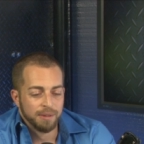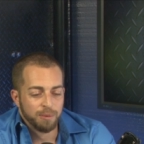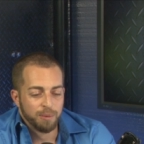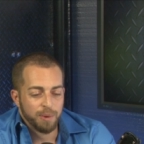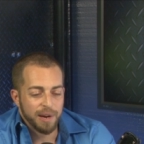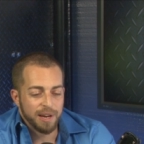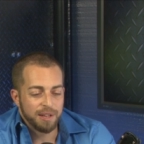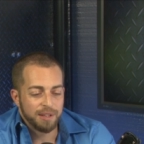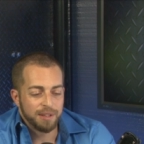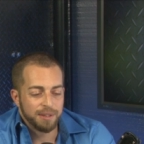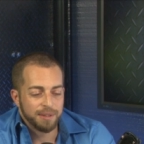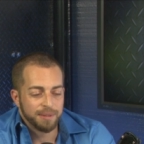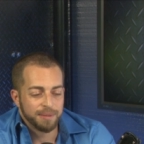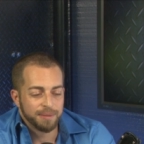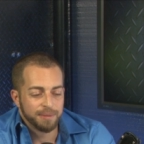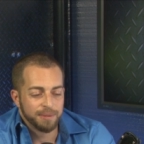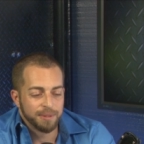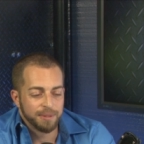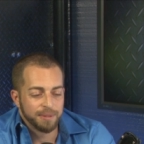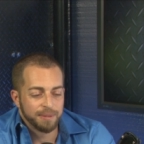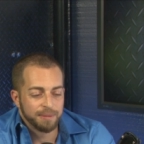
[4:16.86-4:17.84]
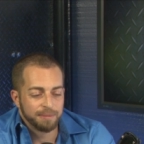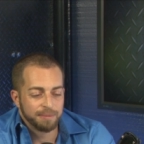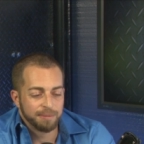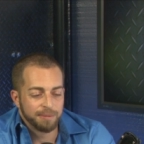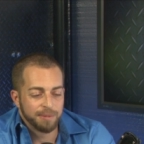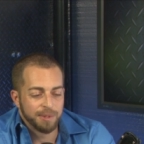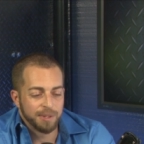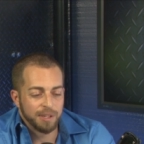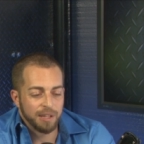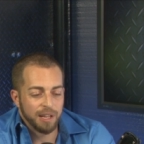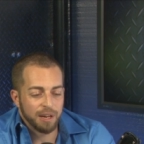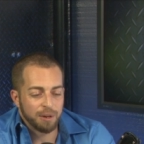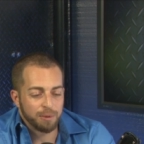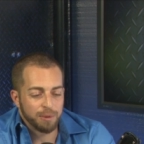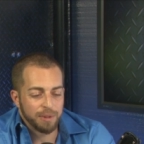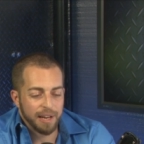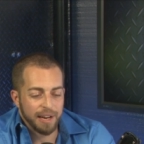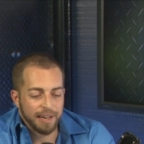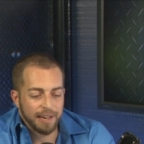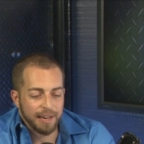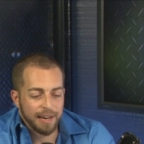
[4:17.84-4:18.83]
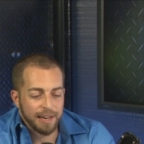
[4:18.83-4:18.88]
Well, good luck with
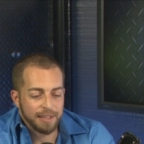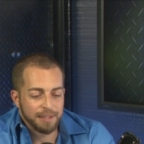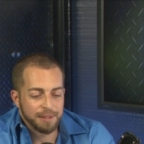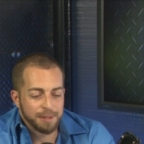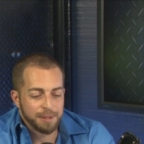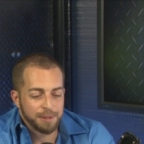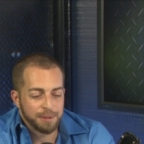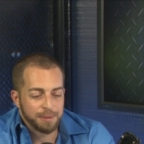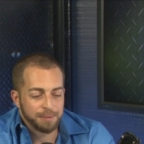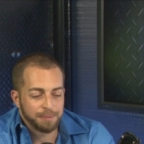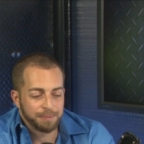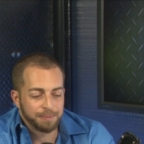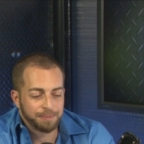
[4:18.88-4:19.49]
that, guys.